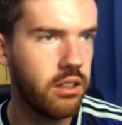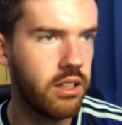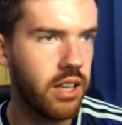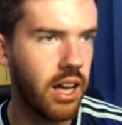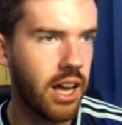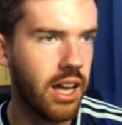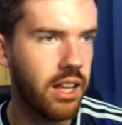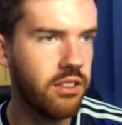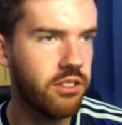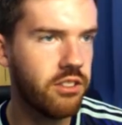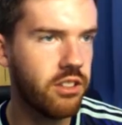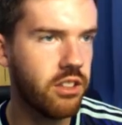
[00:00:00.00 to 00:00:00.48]

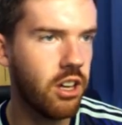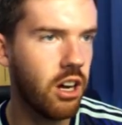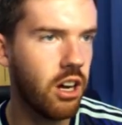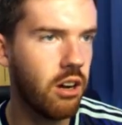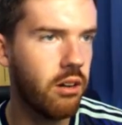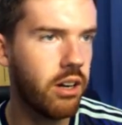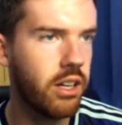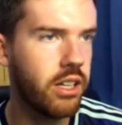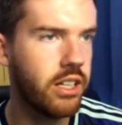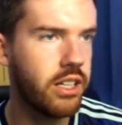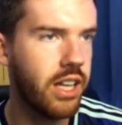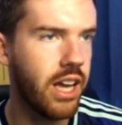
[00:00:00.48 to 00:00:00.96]

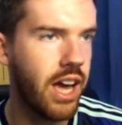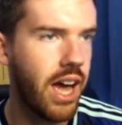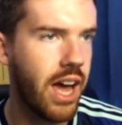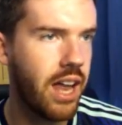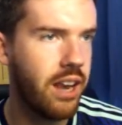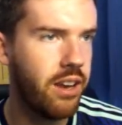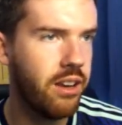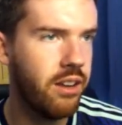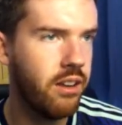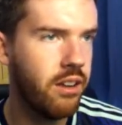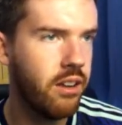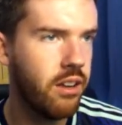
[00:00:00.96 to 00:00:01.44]
Cantona
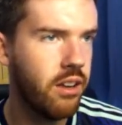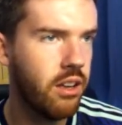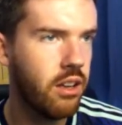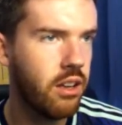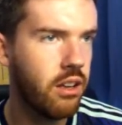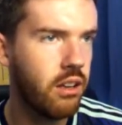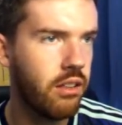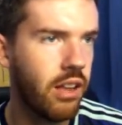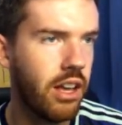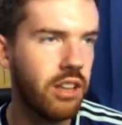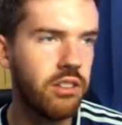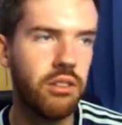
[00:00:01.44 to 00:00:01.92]
again.
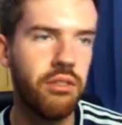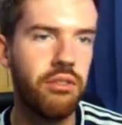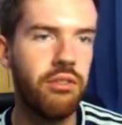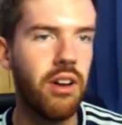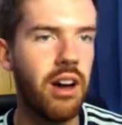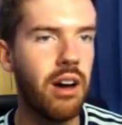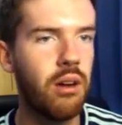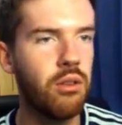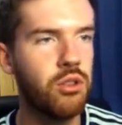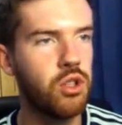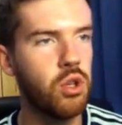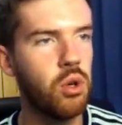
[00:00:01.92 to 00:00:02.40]
That's a
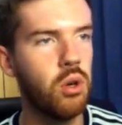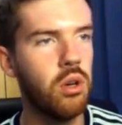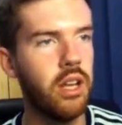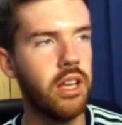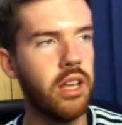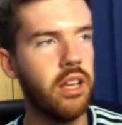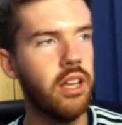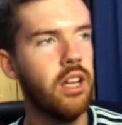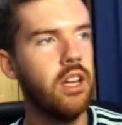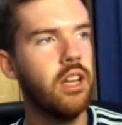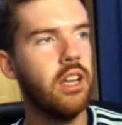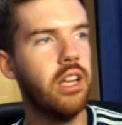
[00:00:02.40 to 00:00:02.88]
foul,
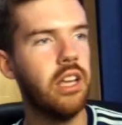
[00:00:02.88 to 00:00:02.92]
surely.